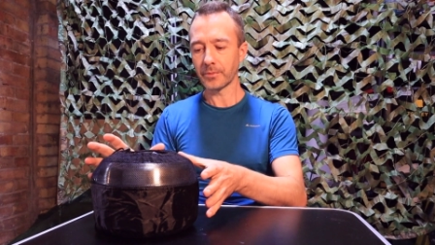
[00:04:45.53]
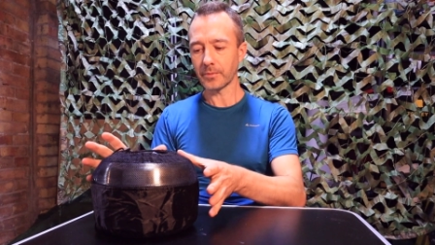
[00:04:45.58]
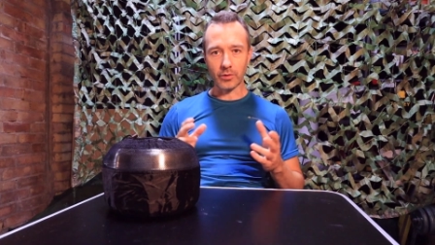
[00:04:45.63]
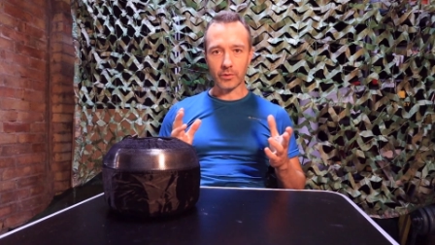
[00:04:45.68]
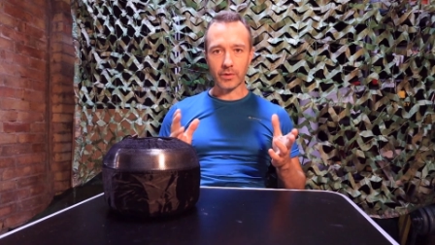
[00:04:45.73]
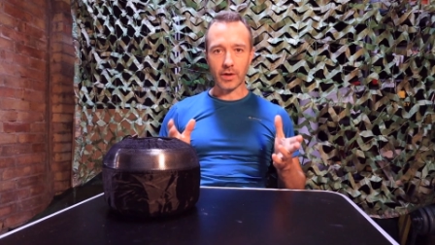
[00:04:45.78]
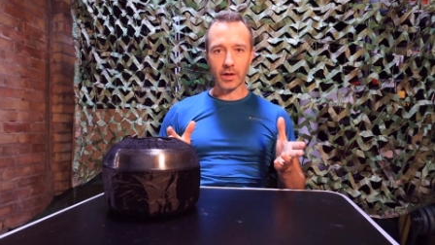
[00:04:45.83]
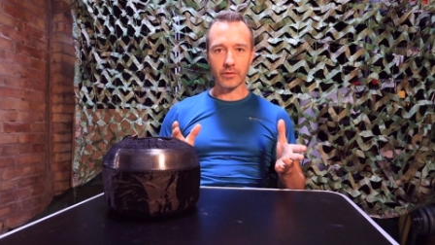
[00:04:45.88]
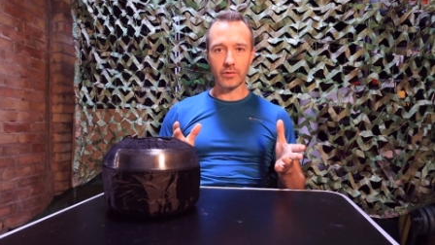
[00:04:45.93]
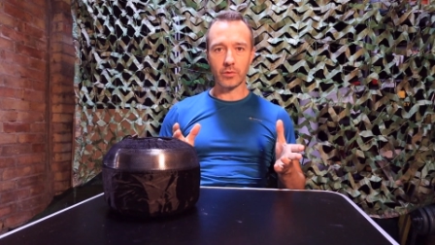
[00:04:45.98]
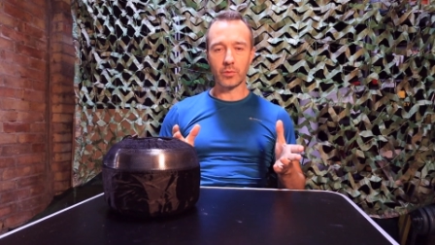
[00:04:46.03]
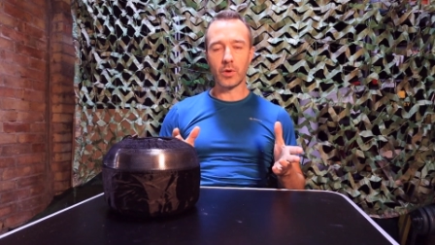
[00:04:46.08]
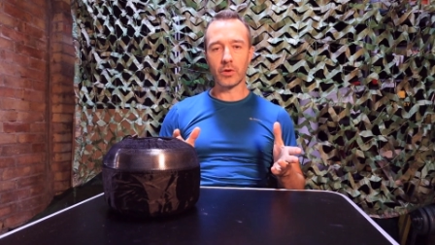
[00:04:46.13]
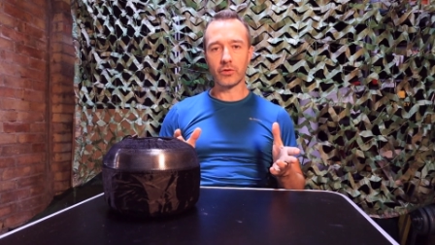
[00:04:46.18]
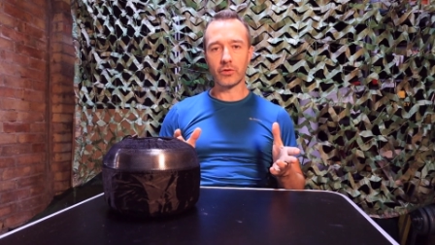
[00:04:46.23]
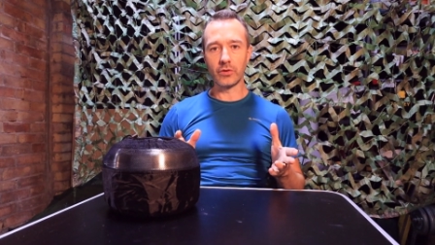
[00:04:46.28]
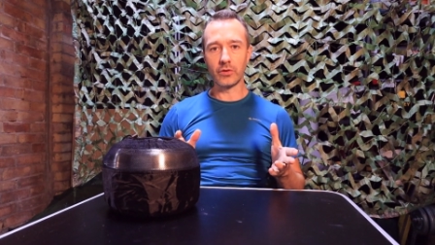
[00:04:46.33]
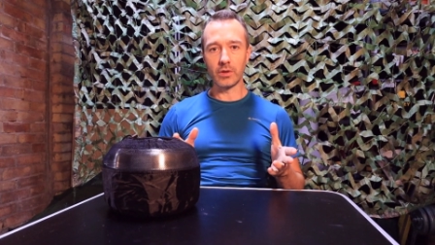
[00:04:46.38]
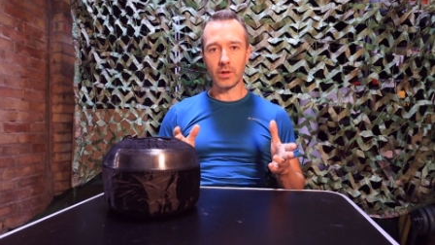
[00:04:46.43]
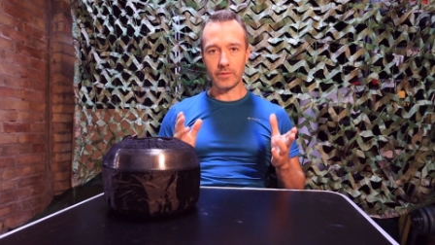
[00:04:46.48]
So thanks for
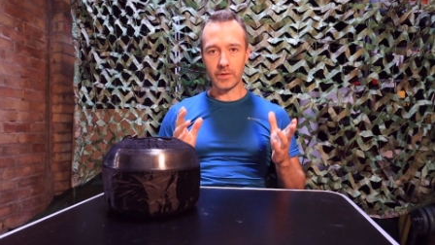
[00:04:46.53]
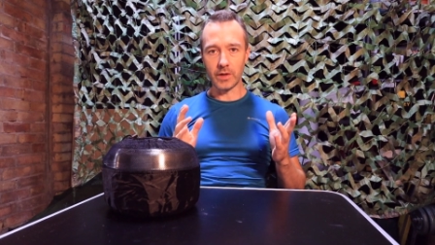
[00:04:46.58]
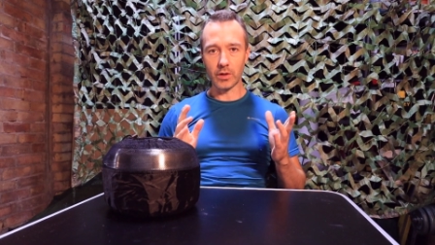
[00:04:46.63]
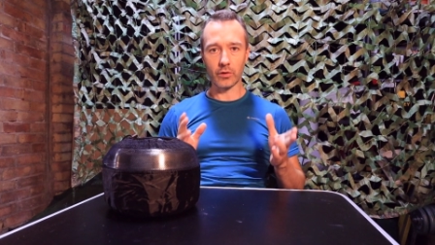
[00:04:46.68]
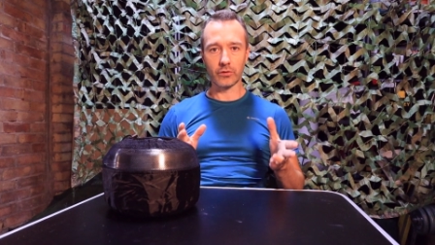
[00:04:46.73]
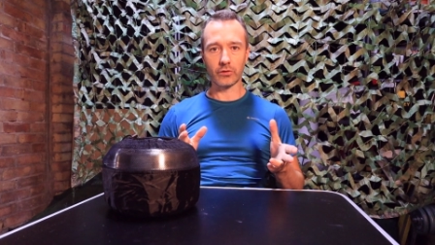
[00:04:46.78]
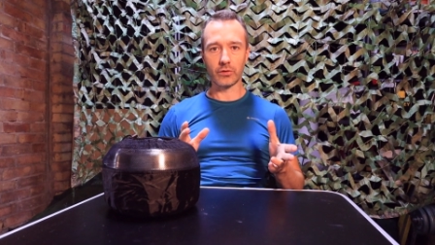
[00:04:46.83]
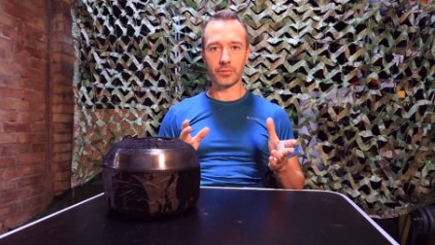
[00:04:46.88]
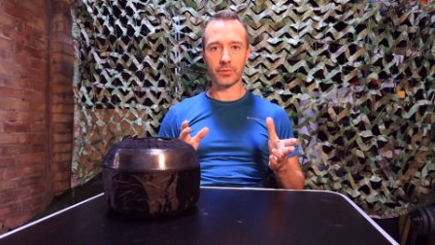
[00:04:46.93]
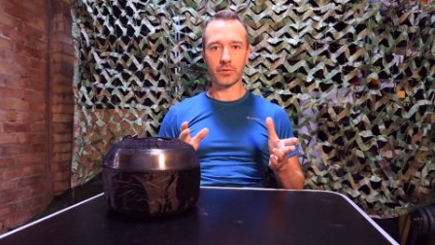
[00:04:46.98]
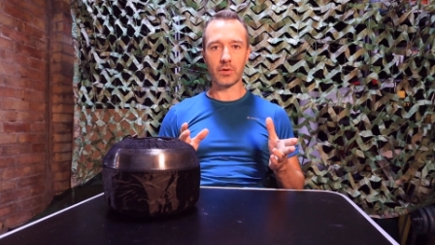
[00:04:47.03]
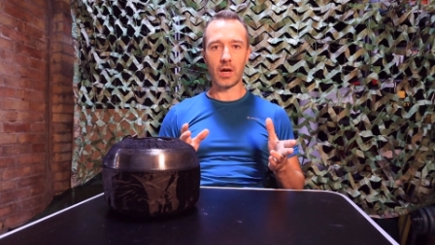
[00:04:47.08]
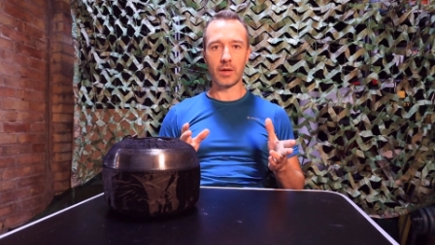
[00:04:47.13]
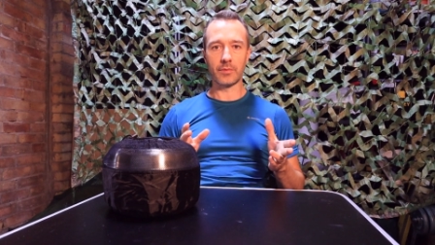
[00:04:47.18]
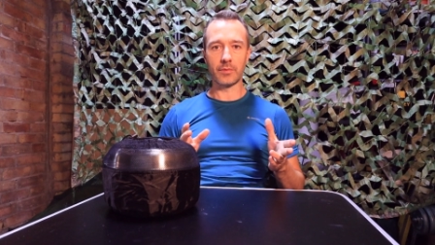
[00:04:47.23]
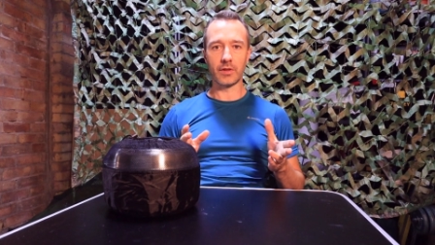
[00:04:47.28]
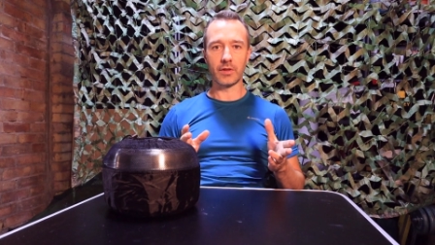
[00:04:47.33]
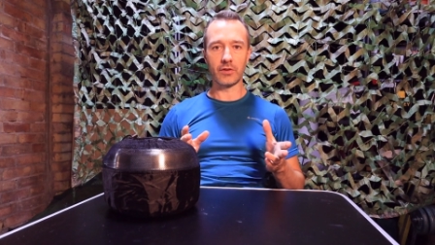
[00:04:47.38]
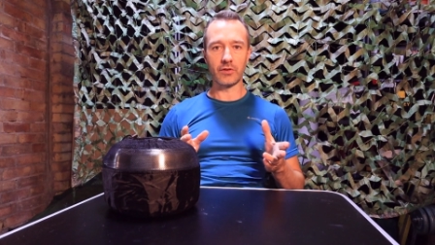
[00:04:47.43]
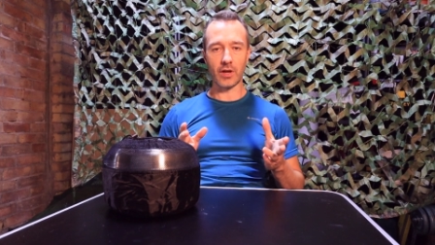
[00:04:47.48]
watching. If you're not
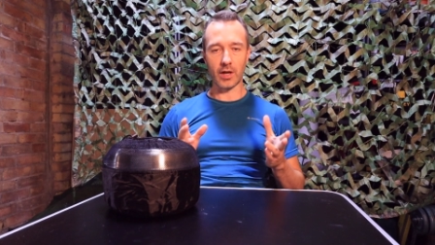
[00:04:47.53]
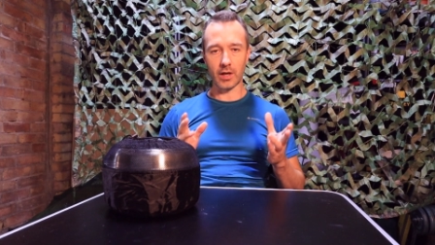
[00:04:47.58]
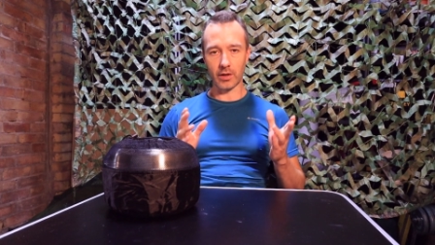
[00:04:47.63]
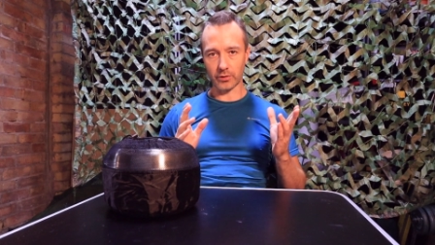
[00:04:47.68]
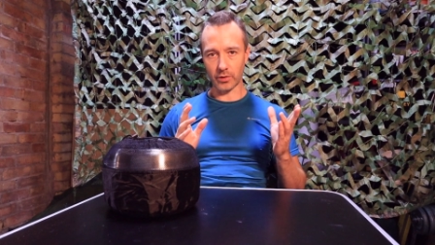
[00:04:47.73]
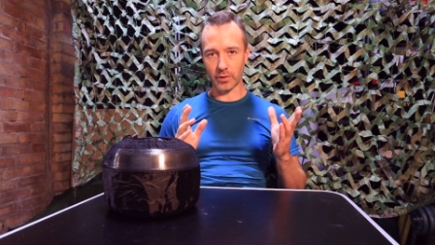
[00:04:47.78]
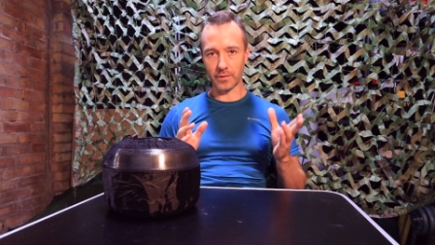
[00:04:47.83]
subscribed to the channel,